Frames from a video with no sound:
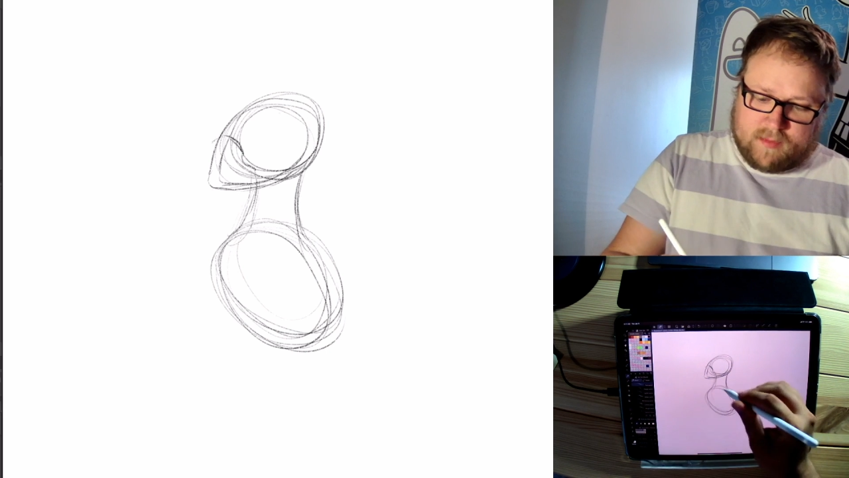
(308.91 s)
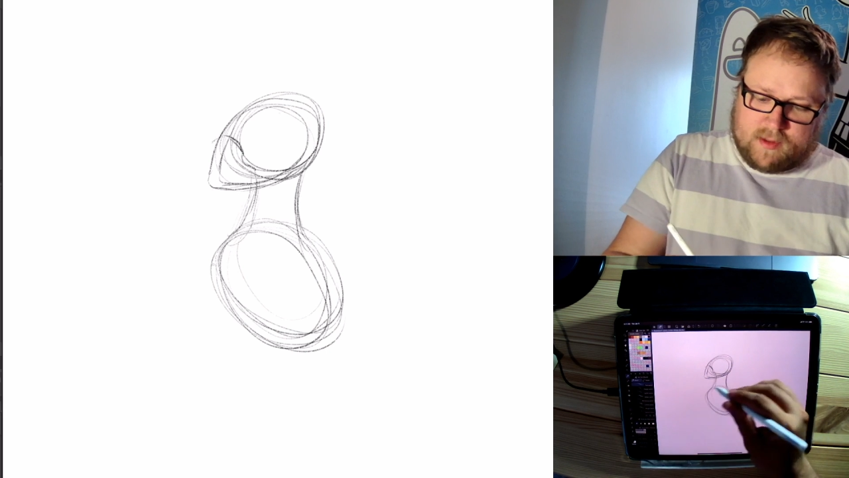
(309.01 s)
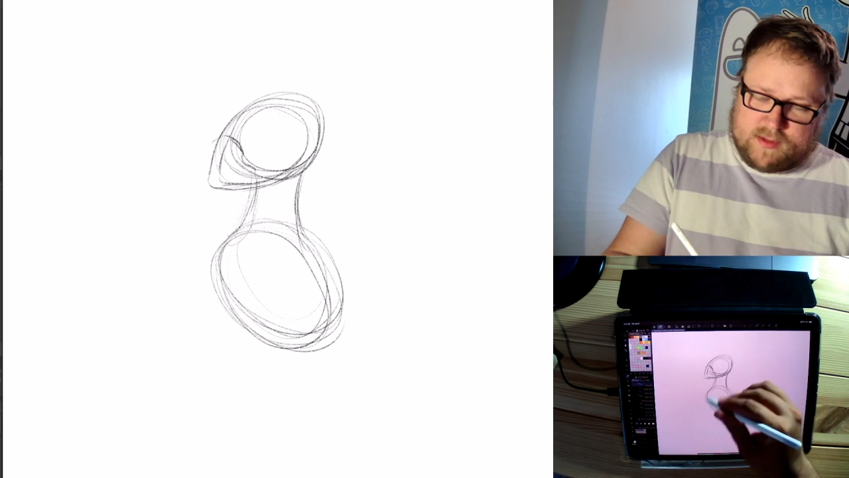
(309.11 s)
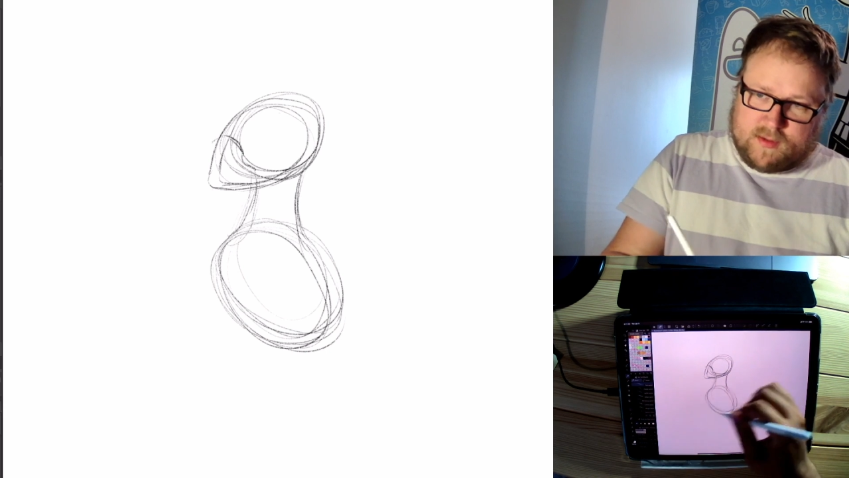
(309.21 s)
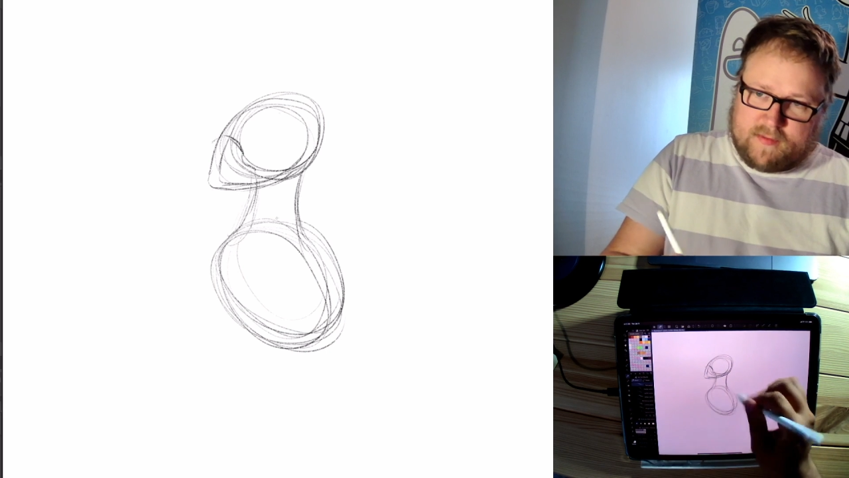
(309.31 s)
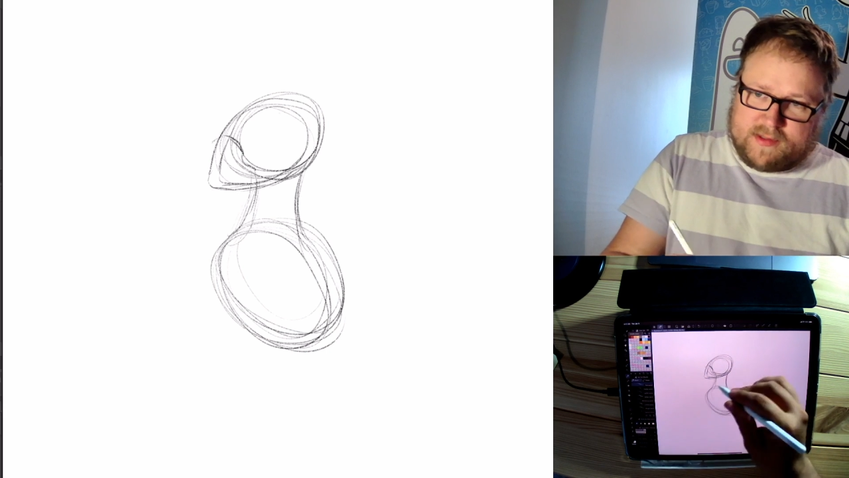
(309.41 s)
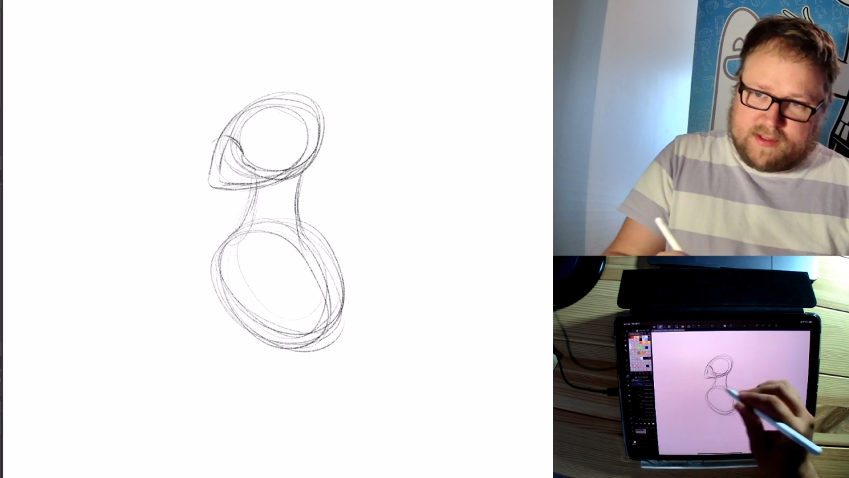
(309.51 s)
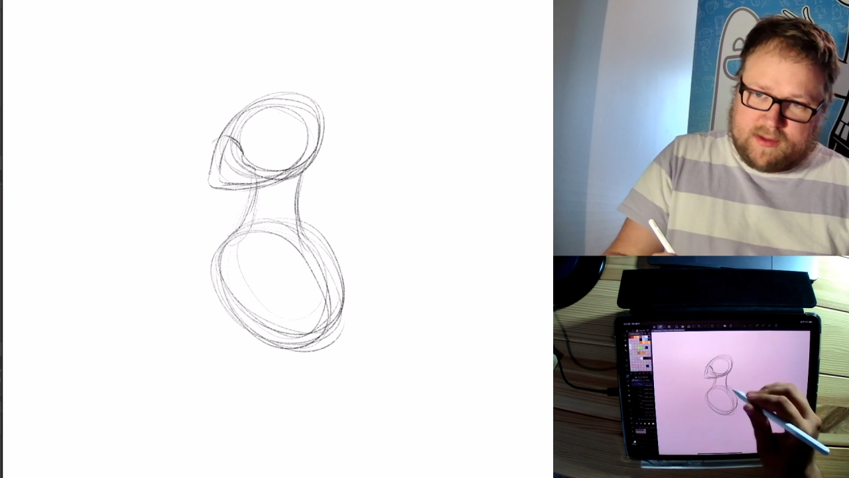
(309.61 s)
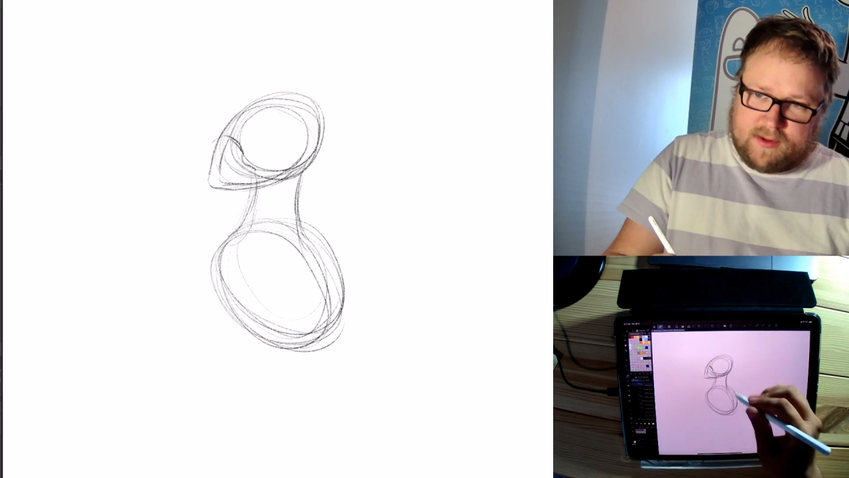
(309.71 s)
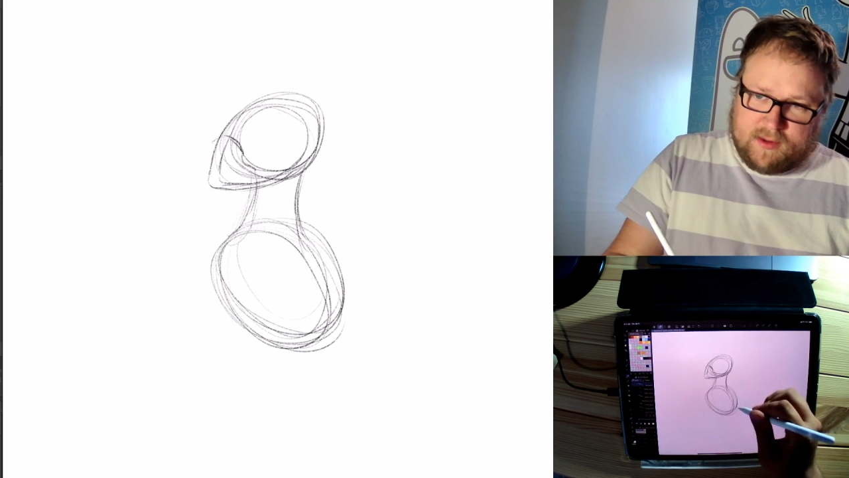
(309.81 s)
So we have the
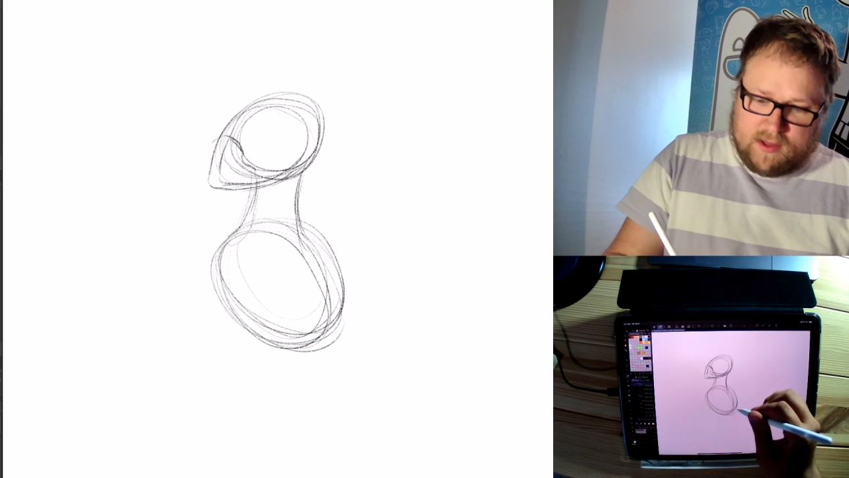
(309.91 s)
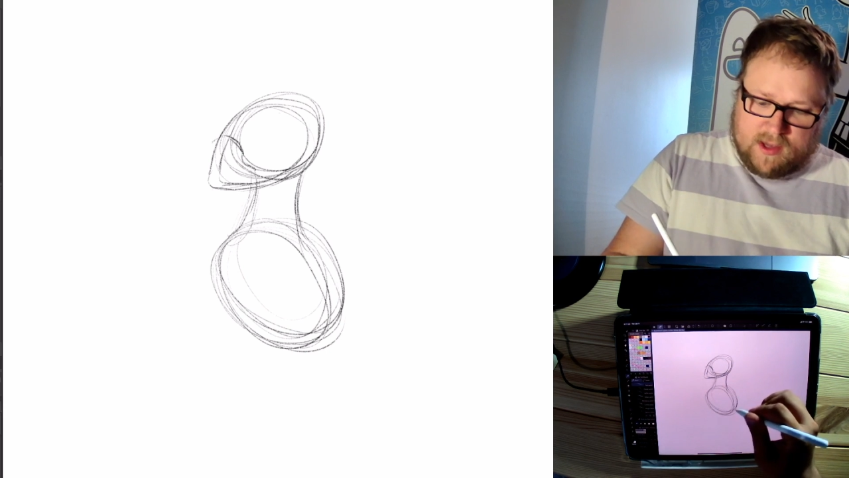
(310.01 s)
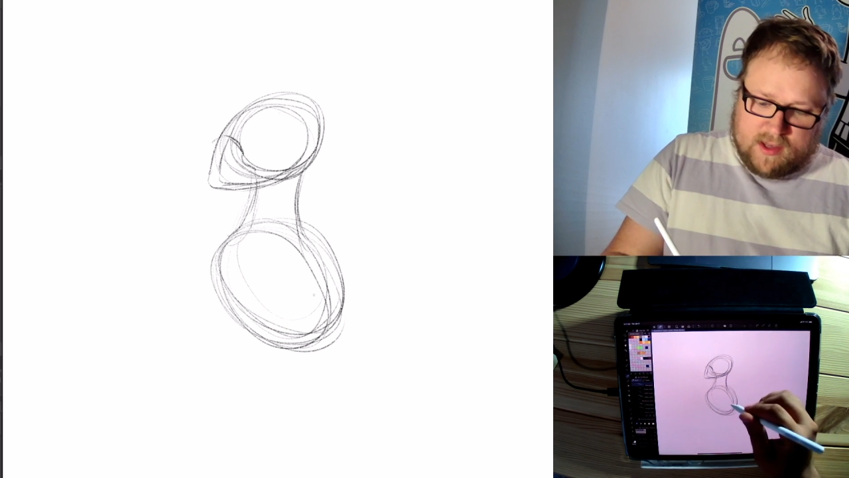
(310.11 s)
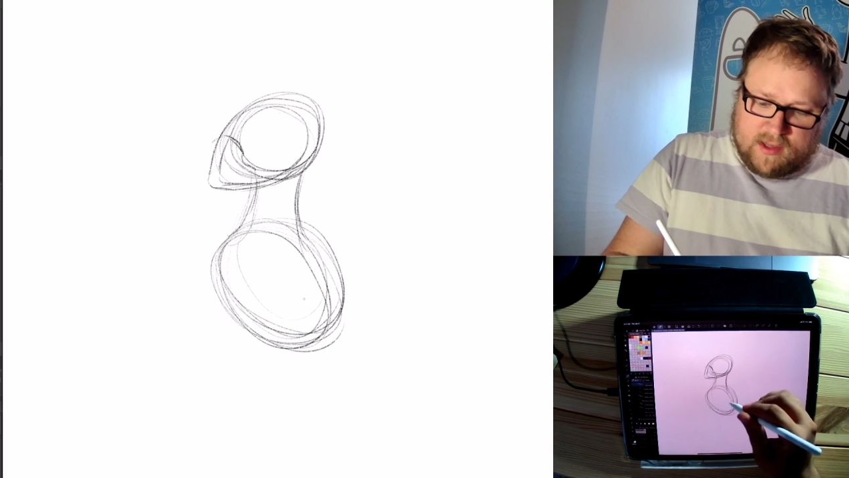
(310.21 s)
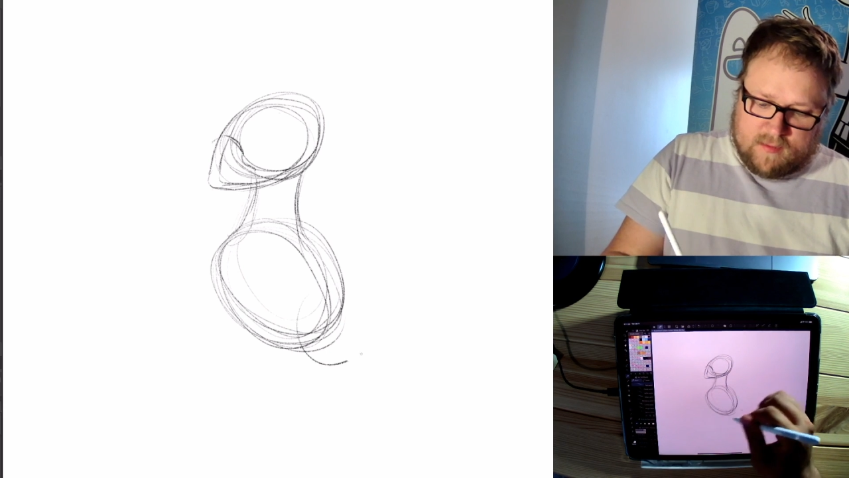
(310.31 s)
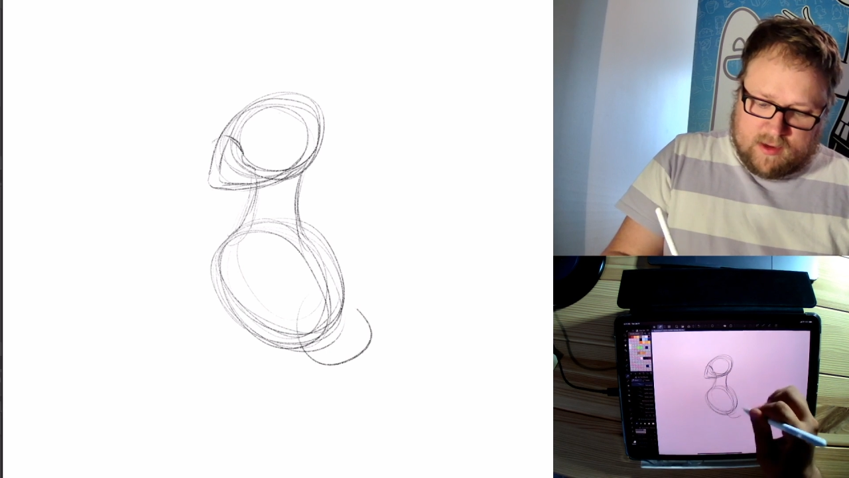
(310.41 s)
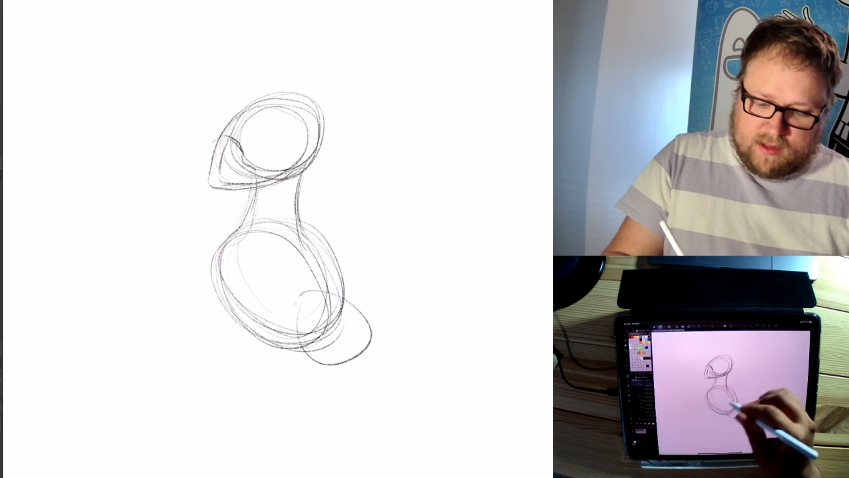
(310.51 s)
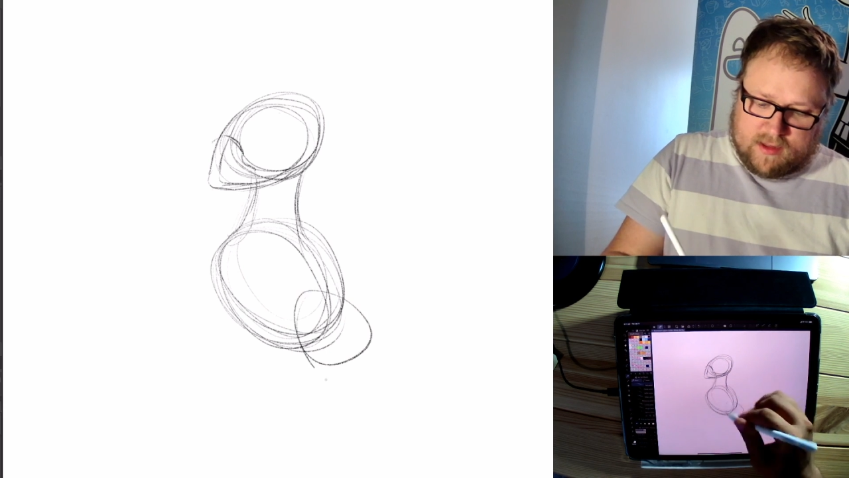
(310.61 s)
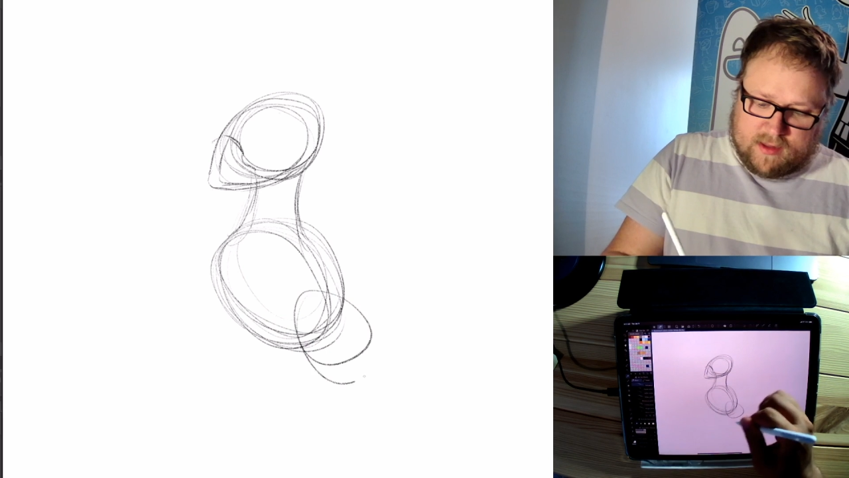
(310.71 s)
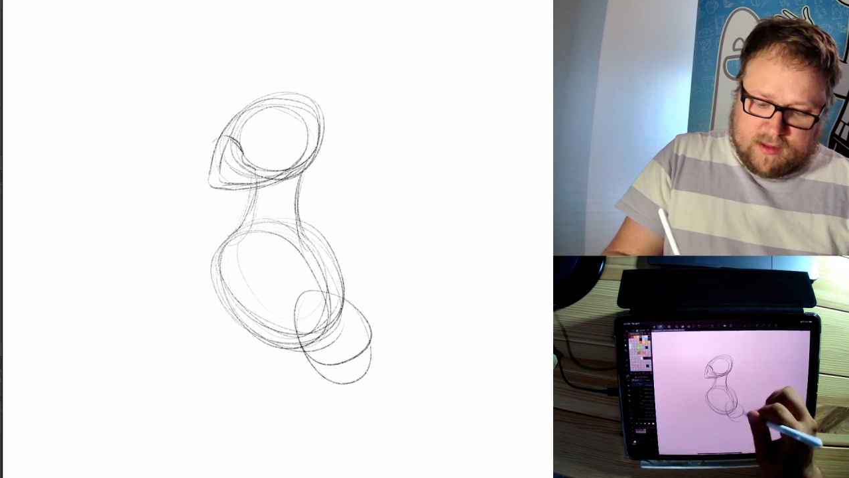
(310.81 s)
circle. Then we
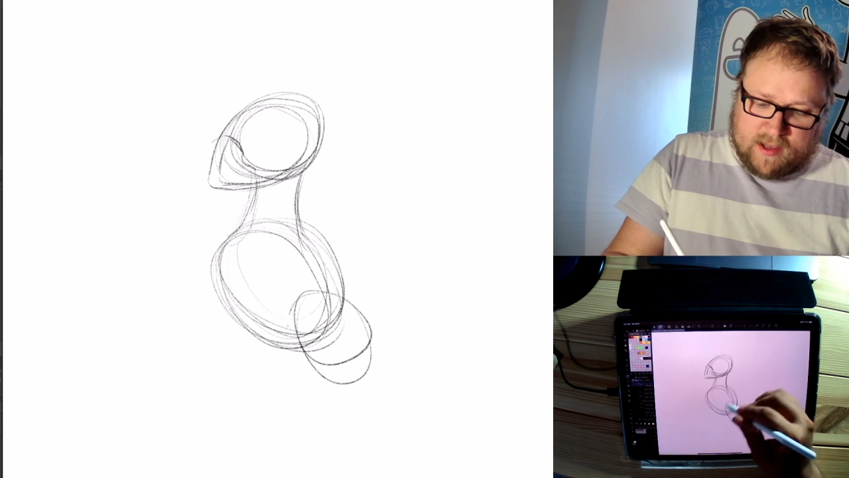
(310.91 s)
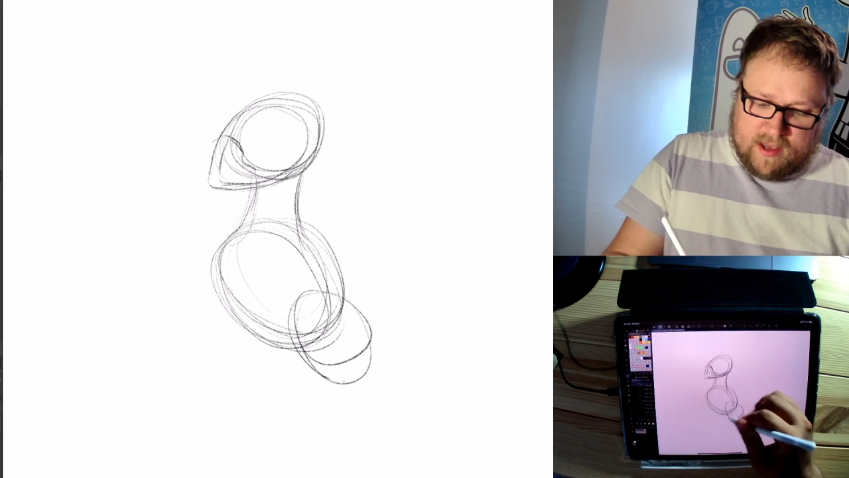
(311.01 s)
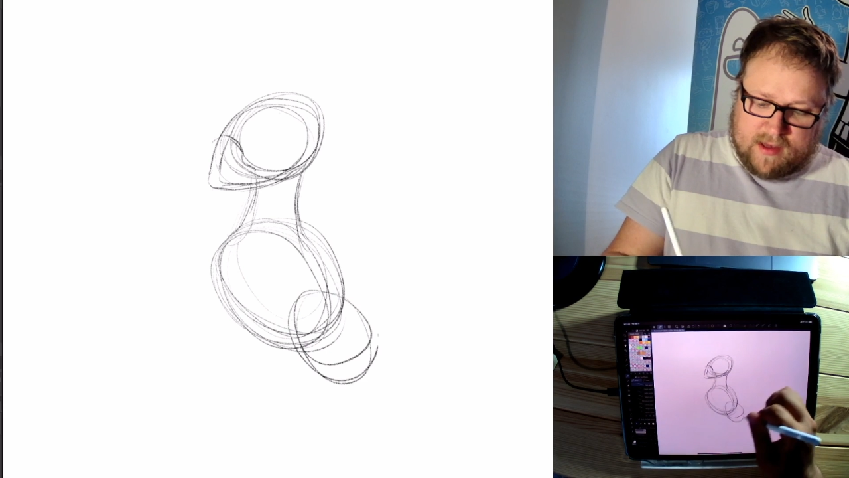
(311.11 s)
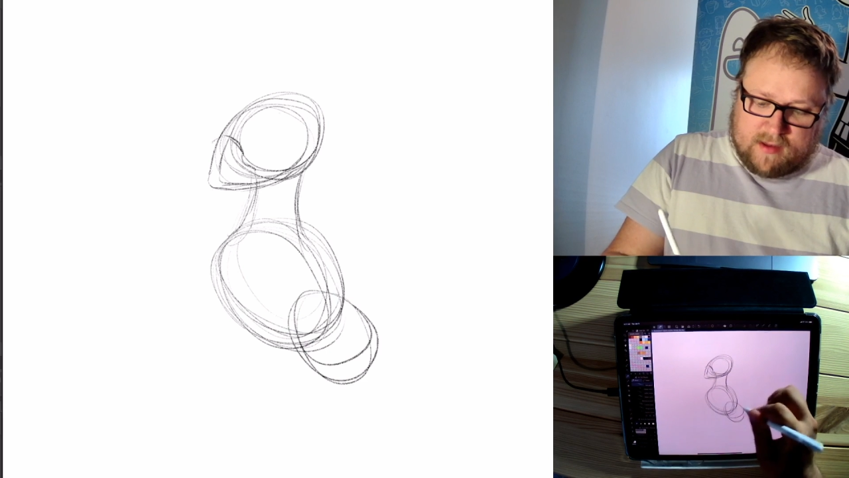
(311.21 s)
need the leg.